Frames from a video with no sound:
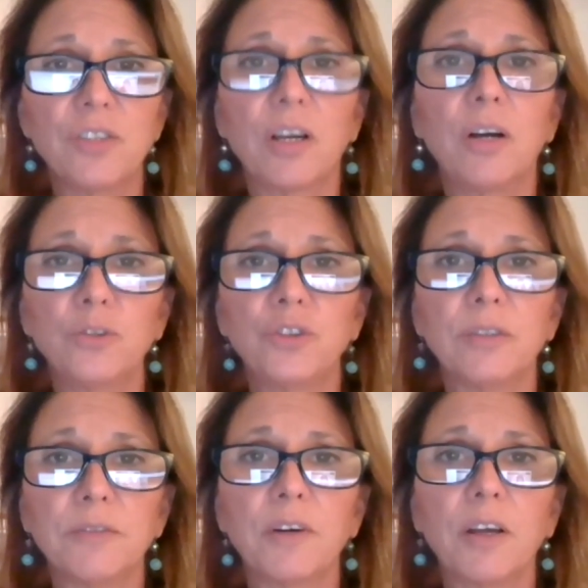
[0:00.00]
the
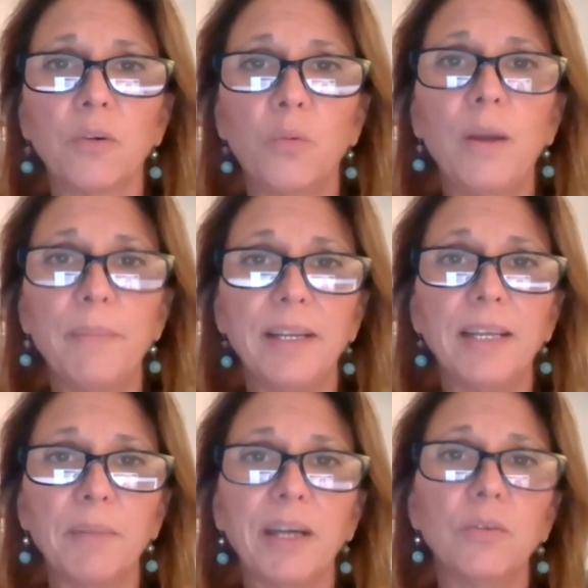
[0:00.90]
culture for other women
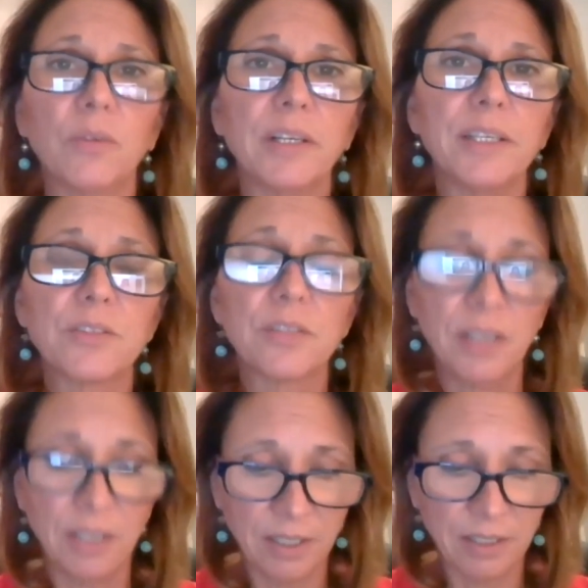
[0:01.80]
and minorities
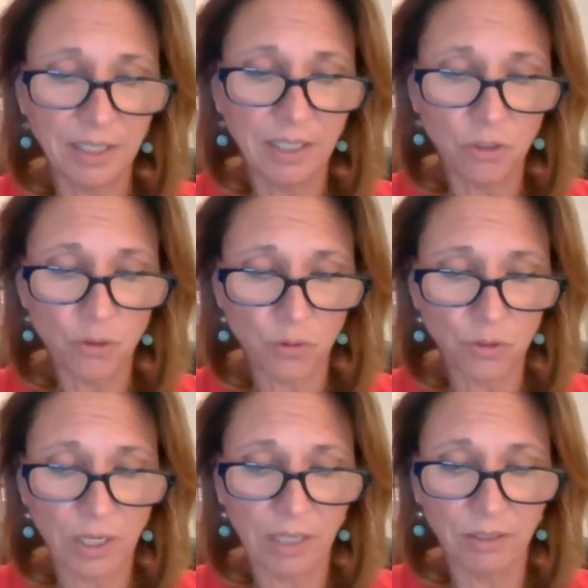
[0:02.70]
in the
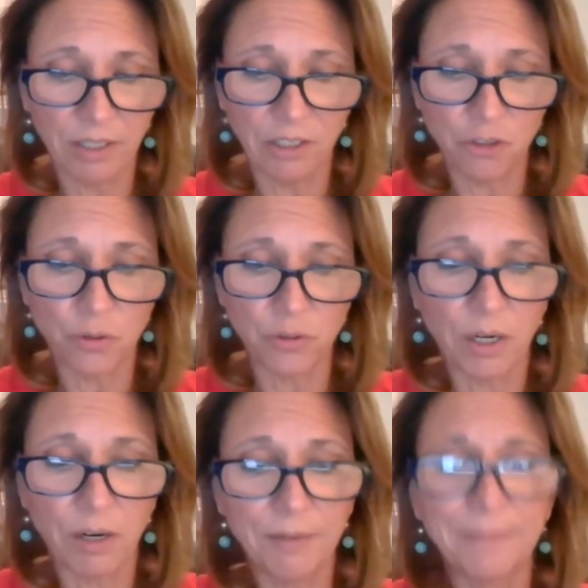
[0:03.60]
Georgian in the Georgia
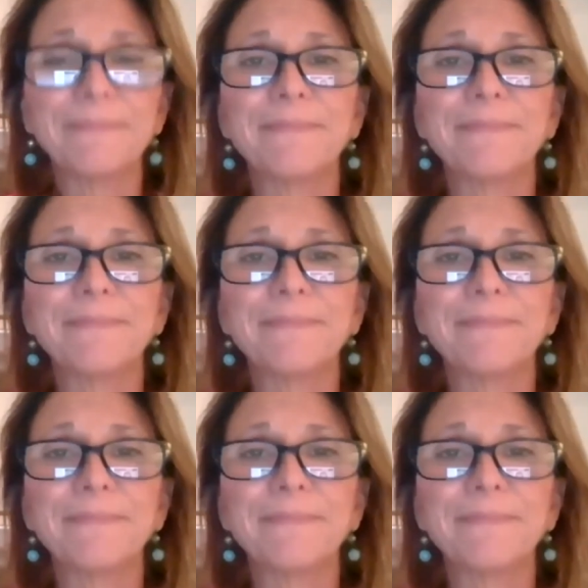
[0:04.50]
Guard.